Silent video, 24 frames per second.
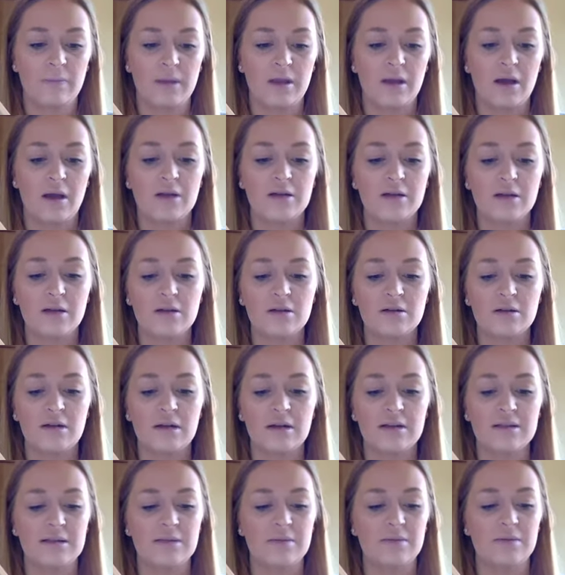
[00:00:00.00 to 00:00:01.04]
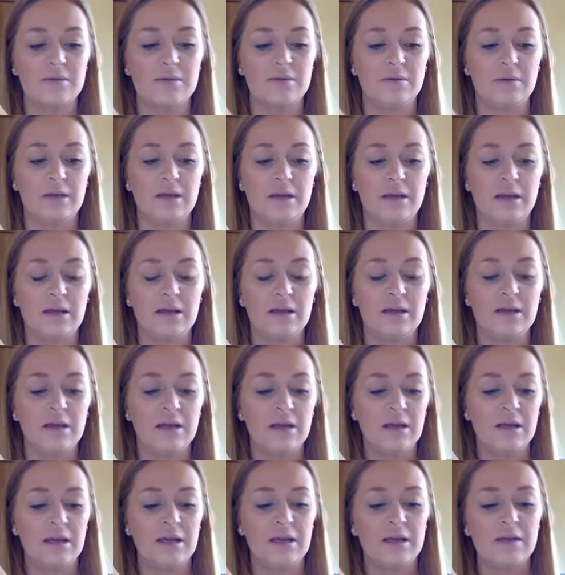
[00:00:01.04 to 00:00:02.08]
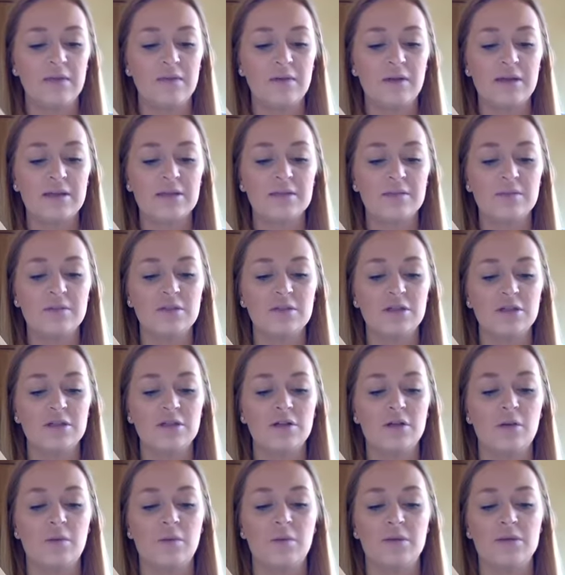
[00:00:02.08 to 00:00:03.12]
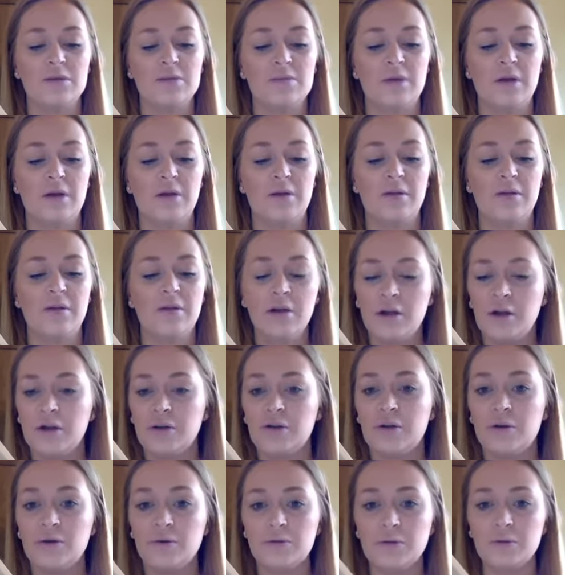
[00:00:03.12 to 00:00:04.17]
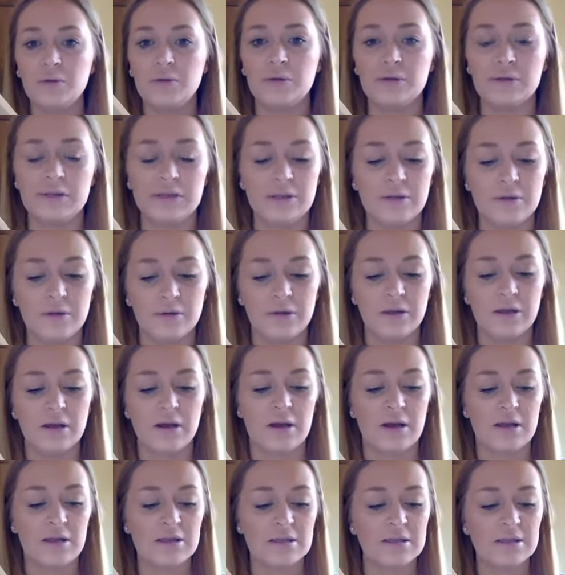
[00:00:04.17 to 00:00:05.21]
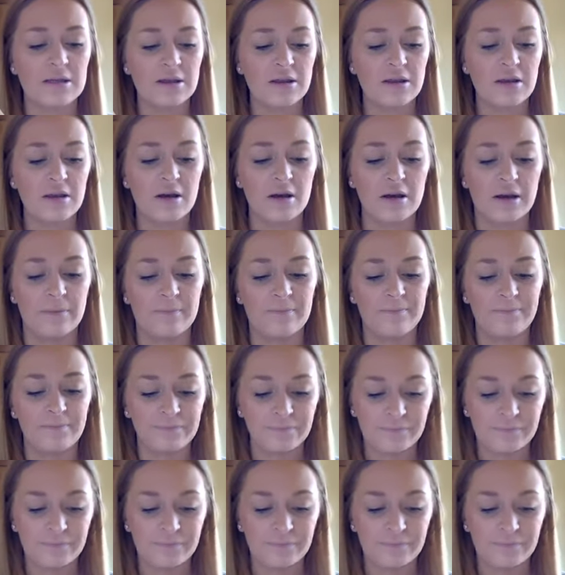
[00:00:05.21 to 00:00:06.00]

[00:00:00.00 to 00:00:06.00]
A doctor had examined Houdini. He had even asked the magician to open his mouth. No tools, he told the audience, nothing on him.